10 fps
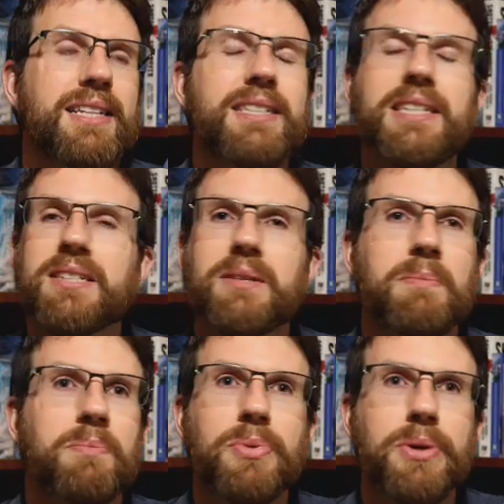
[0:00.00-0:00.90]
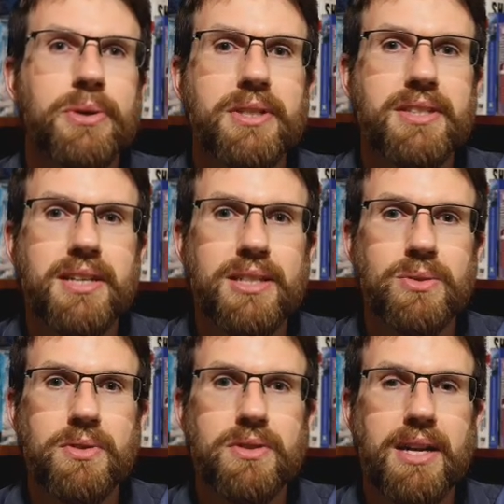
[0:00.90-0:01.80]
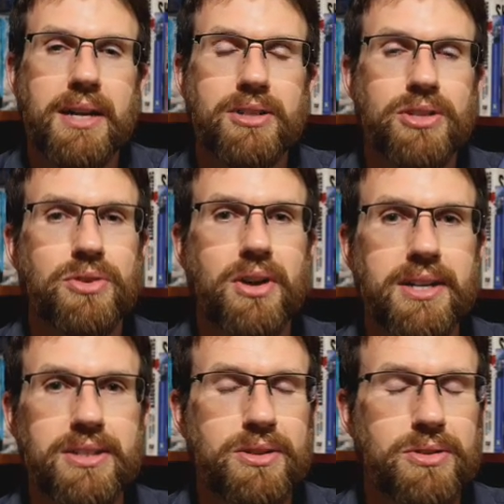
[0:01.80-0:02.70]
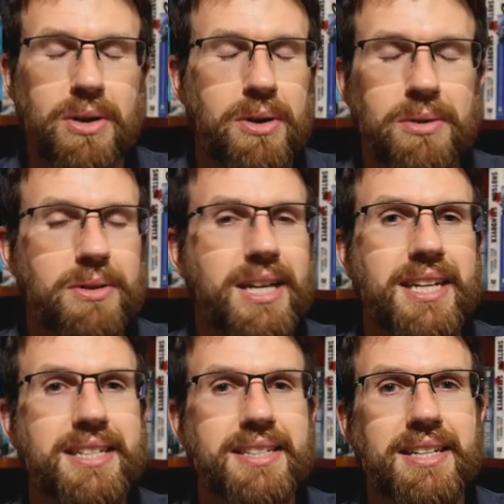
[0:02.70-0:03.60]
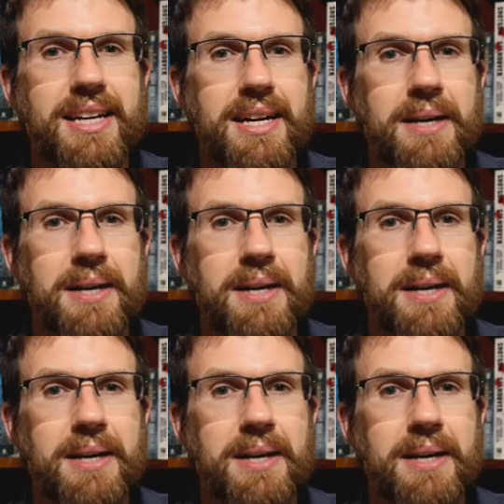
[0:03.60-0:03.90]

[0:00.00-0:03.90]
And there's some brilliant scenes with Detritus the Troll and